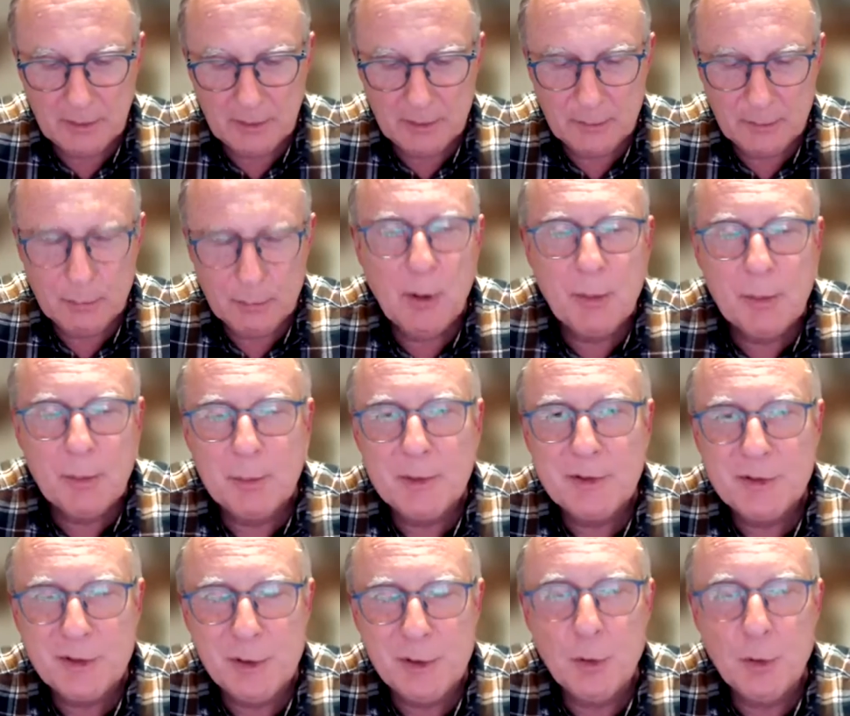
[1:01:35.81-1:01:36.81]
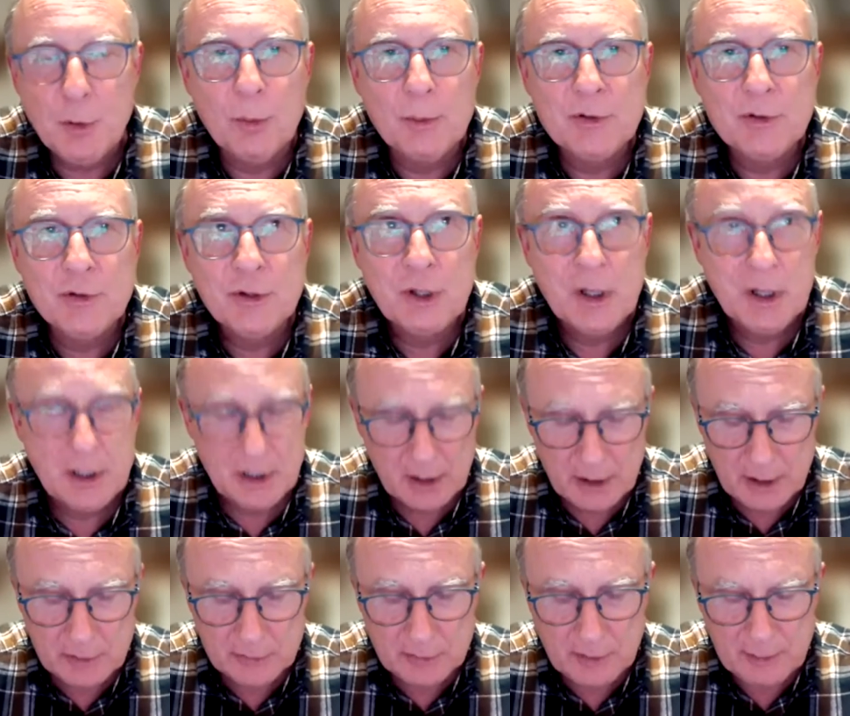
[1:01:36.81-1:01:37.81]
The problem is enormous.
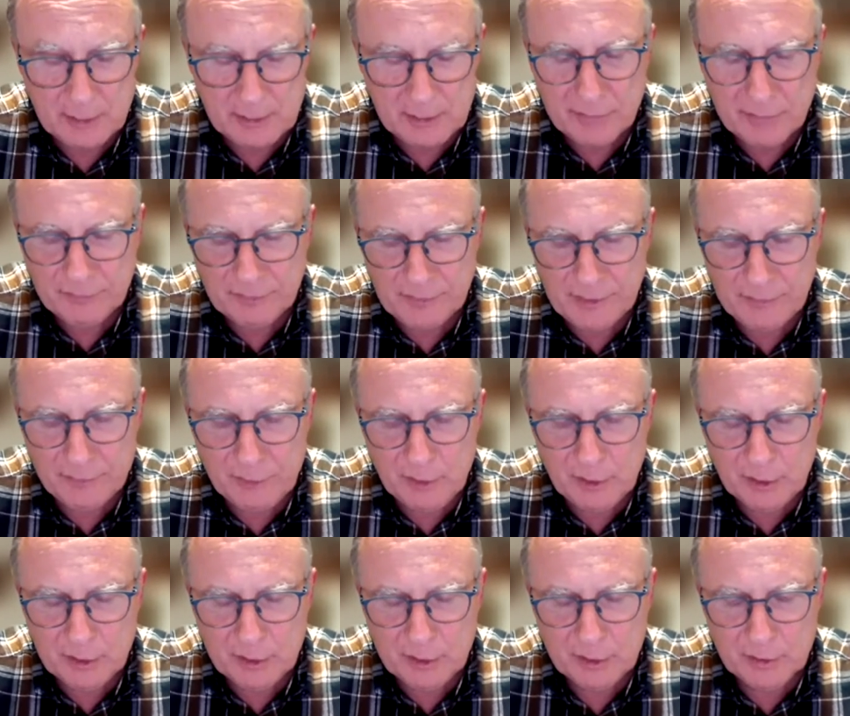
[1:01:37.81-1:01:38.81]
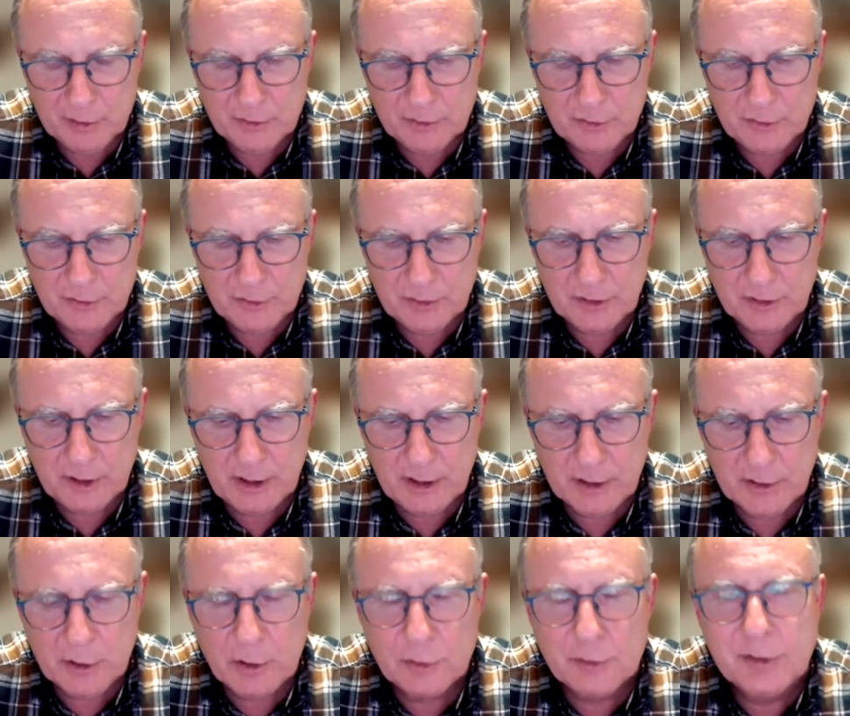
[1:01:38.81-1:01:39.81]
So if you look
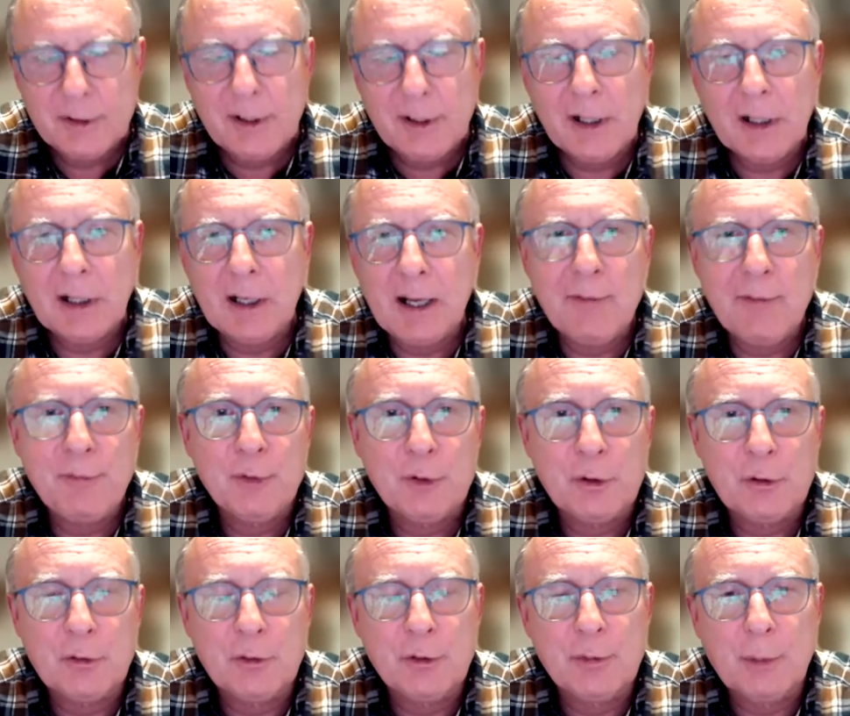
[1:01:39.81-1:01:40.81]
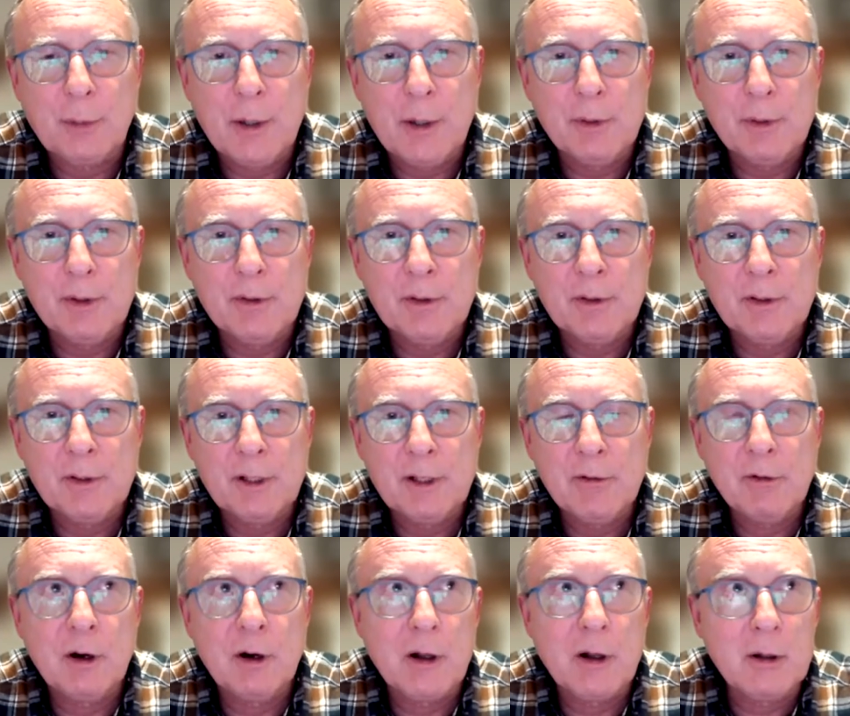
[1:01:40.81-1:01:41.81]
at continental Africa at the moment,
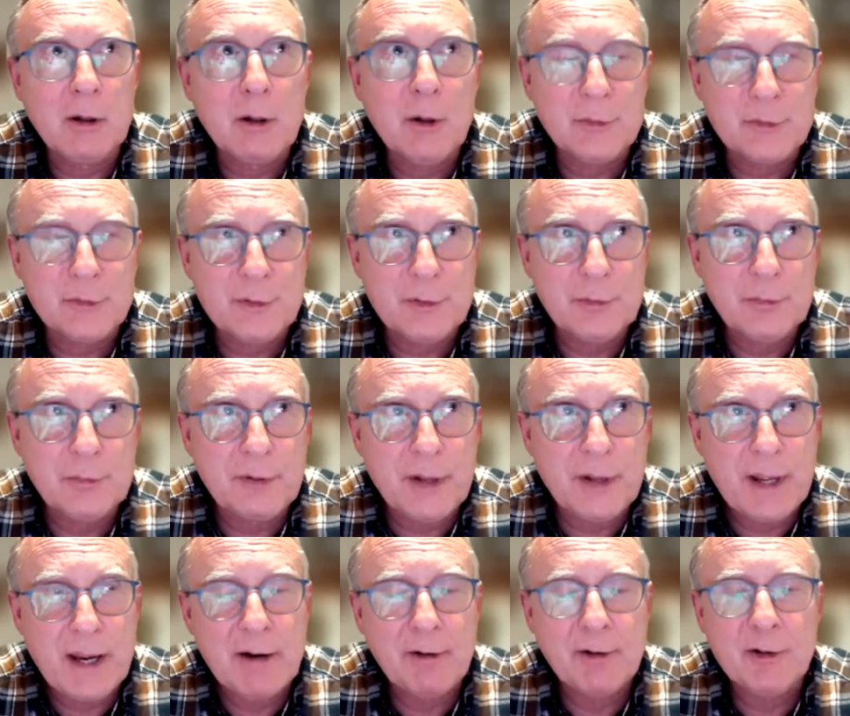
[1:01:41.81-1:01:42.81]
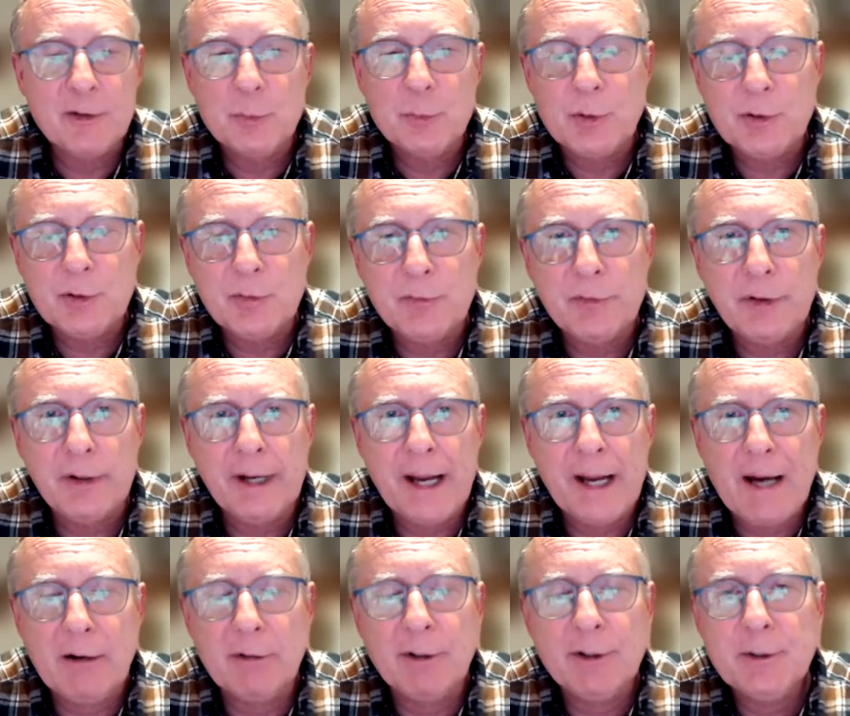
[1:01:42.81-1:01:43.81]
there are lots of areas which are very
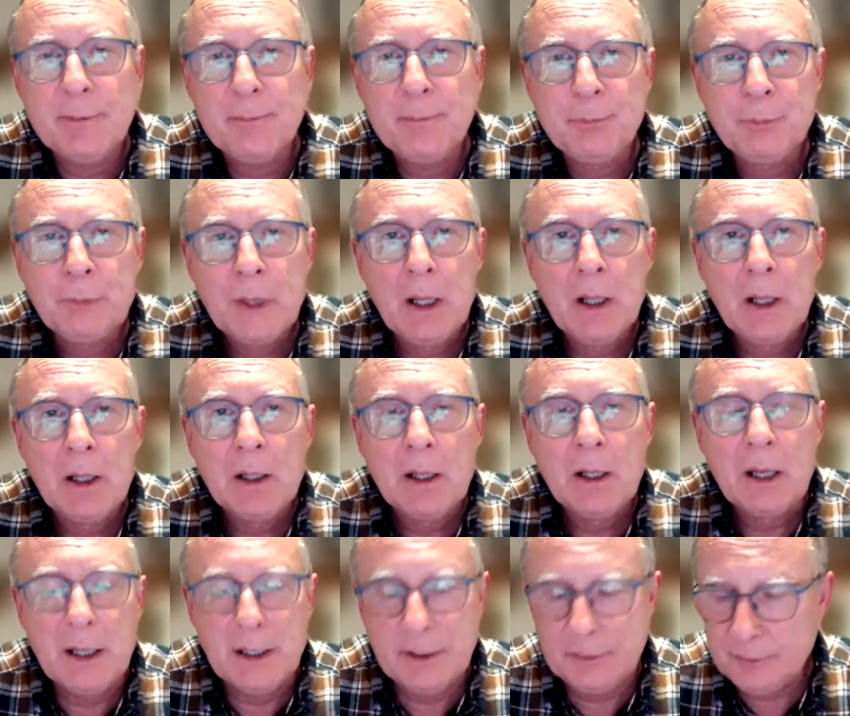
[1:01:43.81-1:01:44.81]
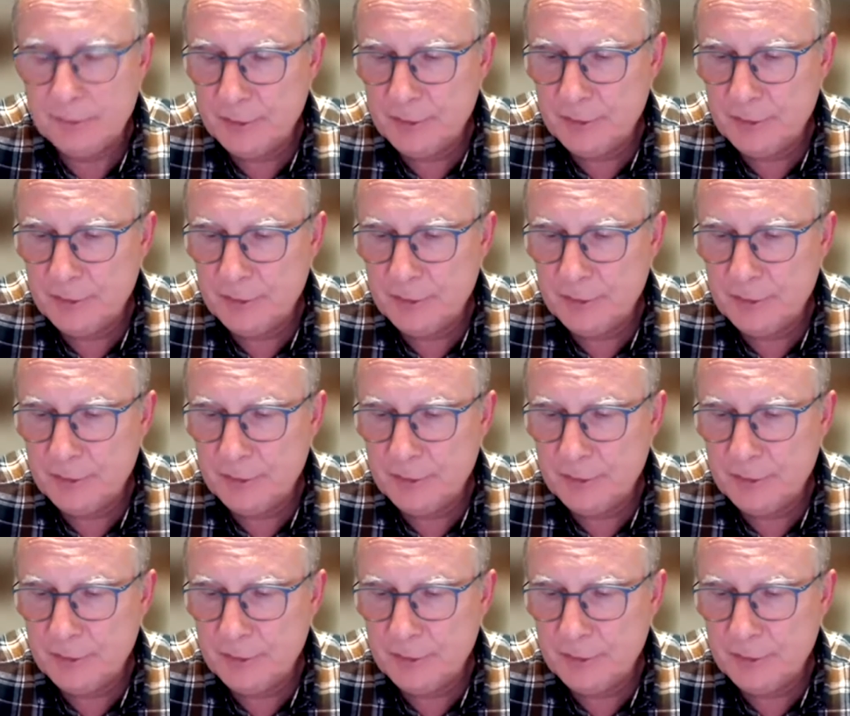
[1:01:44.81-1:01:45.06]
arid, and